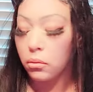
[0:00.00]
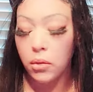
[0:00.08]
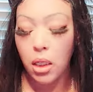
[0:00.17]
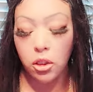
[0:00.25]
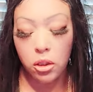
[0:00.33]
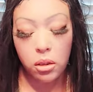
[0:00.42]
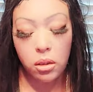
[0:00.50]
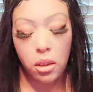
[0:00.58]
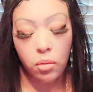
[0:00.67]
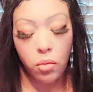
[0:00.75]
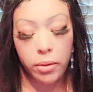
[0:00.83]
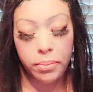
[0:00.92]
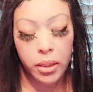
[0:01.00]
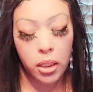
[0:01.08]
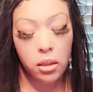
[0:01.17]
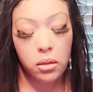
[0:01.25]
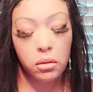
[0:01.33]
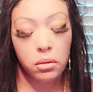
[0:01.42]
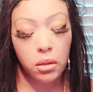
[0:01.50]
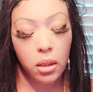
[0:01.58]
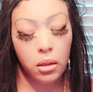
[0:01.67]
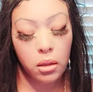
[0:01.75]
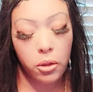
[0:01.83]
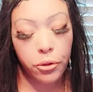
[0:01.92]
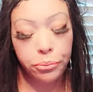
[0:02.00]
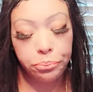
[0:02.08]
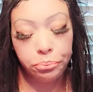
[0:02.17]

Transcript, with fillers: I just need one, please. Thank you.